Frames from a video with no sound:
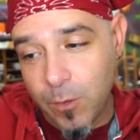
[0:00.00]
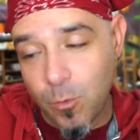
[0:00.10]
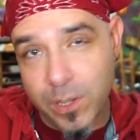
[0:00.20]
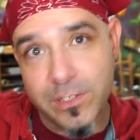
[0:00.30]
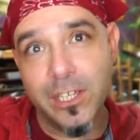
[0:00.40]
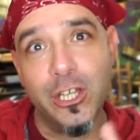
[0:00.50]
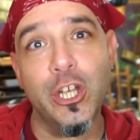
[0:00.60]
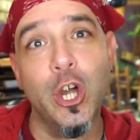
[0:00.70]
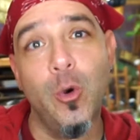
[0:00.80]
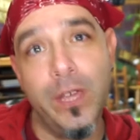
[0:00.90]
it wasn't gonna
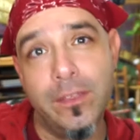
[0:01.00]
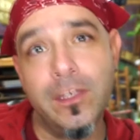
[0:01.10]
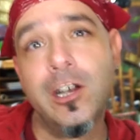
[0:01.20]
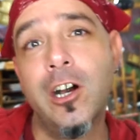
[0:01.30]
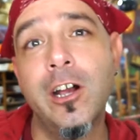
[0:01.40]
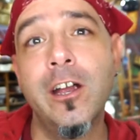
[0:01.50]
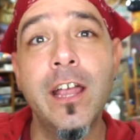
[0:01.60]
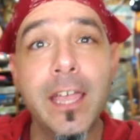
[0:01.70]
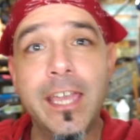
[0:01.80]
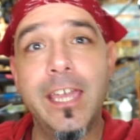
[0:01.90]
go in the car,
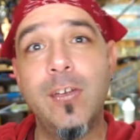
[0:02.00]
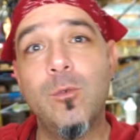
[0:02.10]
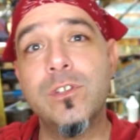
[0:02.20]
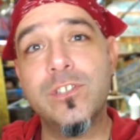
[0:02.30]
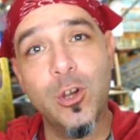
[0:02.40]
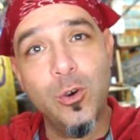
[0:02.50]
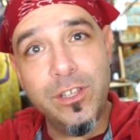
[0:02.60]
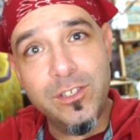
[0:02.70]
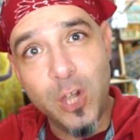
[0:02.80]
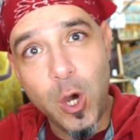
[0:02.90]
it was
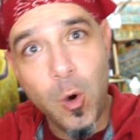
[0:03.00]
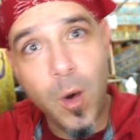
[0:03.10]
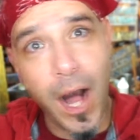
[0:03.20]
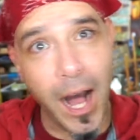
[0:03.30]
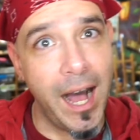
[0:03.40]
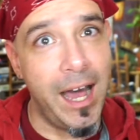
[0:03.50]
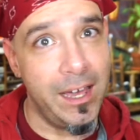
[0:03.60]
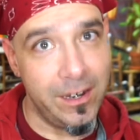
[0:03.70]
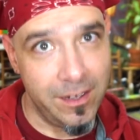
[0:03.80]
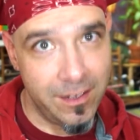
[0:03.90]
going to go
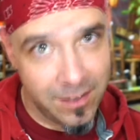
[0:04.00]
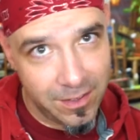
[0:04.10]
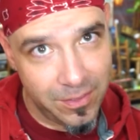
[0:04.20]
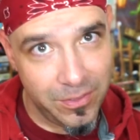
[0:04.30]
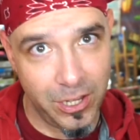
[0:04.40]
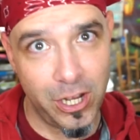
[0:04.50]
on the